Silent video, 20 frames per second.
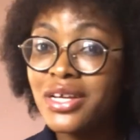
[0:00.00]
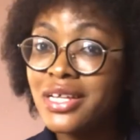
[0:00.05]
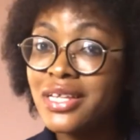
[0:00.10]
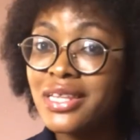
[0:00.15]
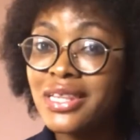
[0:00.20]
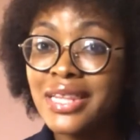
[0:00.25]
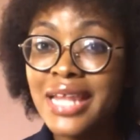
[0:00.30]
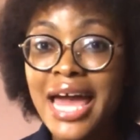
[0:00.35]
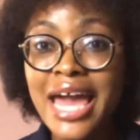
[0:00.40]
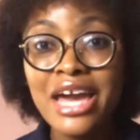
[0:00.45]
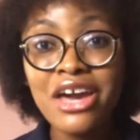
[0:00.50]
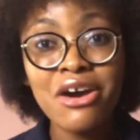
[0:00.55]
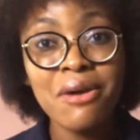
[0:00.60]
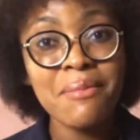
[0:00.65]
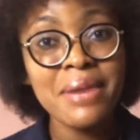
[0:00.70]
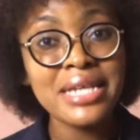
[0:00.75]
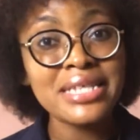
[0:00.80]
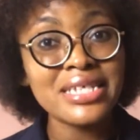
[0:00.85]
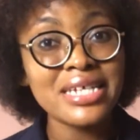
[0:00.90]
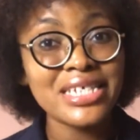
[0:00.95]
like,
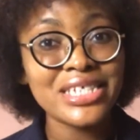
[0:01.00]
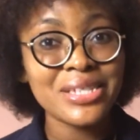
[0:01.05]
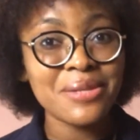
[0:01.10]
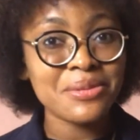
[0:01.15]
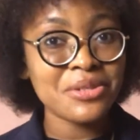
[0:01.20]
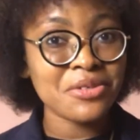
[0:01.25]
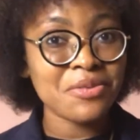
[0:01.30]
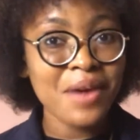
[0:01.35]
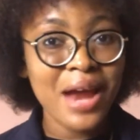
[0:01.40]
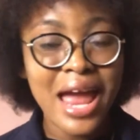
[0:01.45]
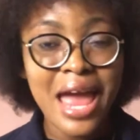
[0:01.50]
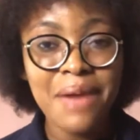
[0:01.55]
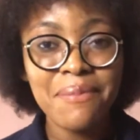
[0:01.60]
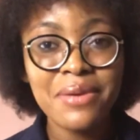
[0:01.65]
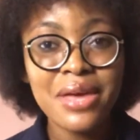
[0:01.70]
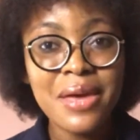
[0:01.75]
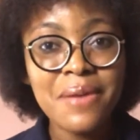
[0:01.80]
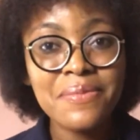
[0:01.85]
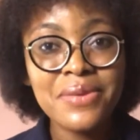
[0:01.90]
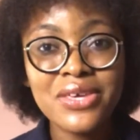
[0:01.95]
comment and subscribe,
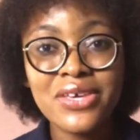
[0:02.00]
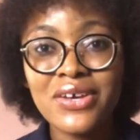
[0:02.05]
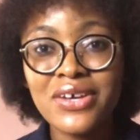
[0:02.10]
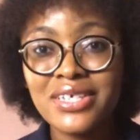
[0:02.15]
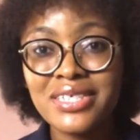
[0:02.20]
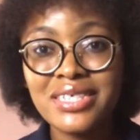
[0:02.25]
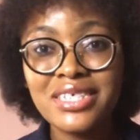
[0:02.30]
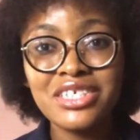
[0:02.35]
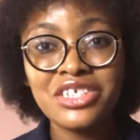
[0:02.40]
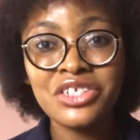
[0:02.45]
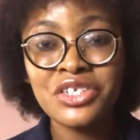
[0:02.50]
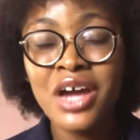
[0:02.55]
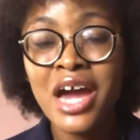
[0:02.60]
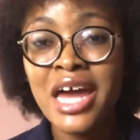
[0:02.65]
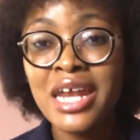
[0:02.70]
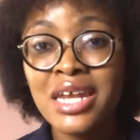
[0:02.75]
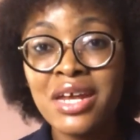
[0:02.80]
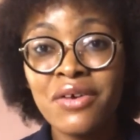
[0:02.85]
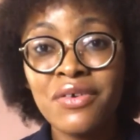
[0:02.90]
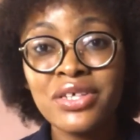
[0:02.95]
because this
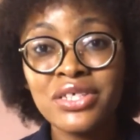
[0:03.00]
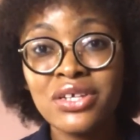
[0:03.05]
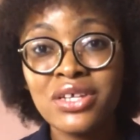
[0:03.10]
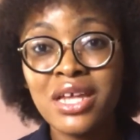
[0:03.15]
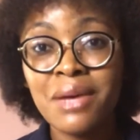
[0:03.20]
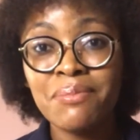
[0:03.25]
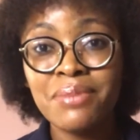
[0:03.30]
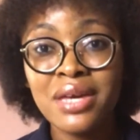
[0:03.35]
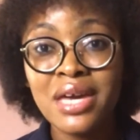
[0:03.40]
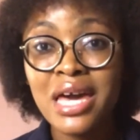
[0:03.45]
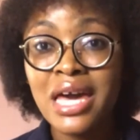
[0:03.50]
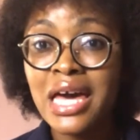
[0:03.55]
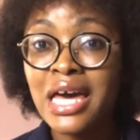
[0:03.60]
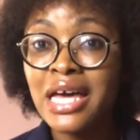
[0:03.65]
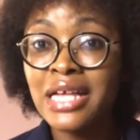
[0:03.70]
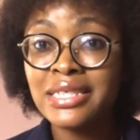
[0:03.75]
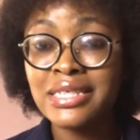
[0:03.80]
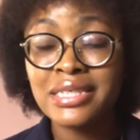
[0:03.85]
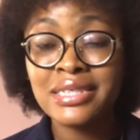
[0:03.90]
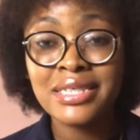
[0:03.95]
channel is gonna be
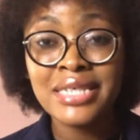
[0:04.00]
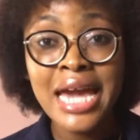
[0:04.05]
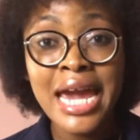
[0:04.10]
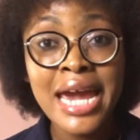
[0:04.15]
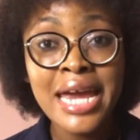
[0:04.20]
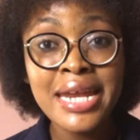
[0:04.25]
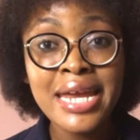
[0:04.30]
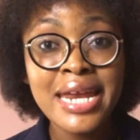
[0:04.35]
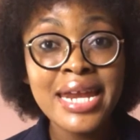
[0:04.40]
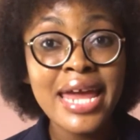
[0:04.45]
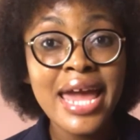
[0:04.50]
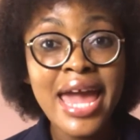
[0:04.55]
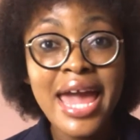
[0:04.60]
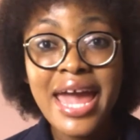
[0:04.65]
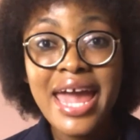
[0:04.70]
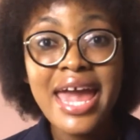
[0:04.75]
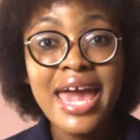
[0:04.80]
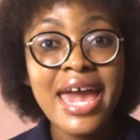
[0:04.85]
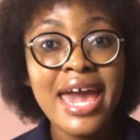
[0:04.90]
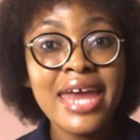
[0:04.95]
entertaining
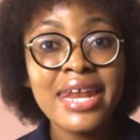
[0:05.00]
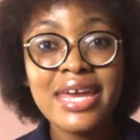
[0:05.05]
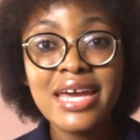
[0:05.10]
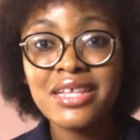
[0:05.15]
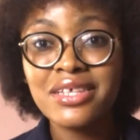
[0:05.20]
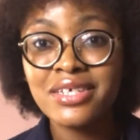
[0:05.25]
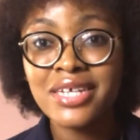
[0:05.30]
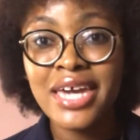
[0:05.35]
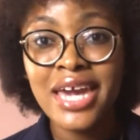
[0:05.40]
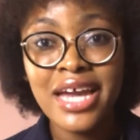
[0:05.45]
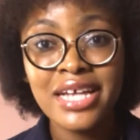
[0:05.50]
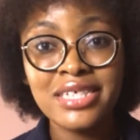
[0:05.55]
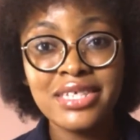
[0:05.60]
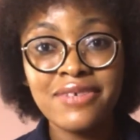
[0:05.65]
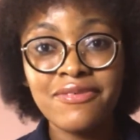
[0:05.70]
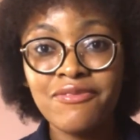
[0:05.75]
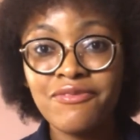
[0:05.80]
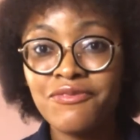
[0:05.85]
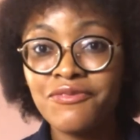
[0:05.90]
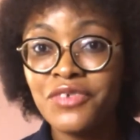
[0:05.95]
and
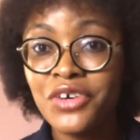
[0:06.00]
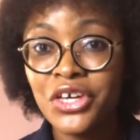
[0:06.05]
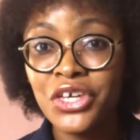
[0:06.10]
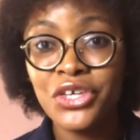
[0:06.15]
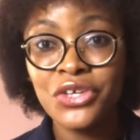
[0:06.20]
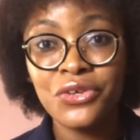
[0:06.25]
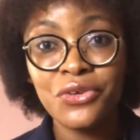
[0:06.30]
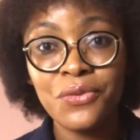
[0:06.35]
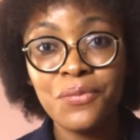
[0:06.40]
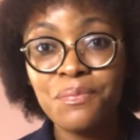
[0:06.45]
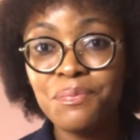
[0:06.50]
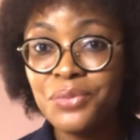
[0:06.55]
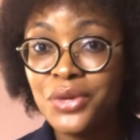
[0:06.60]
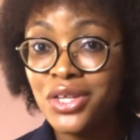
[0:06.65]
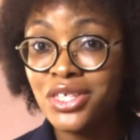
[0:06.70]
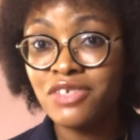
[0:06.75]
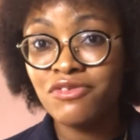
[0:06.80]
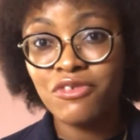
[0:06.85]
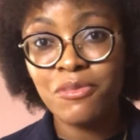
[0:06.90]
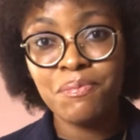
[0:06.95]
educative for you
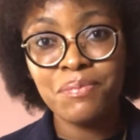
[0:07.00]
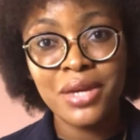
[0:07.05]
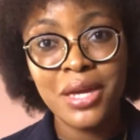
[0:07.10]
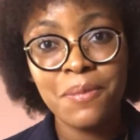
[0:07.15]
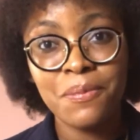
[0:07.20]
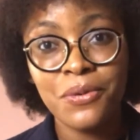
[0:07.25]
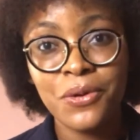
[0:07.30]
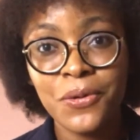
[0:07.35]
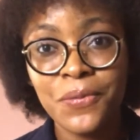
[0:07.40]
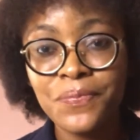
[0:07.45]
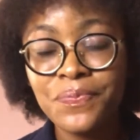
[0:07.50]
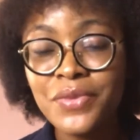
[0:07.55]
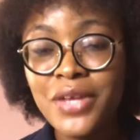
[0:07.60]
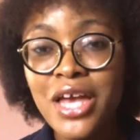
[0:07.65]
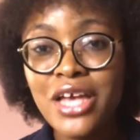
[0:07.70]
beautiful people.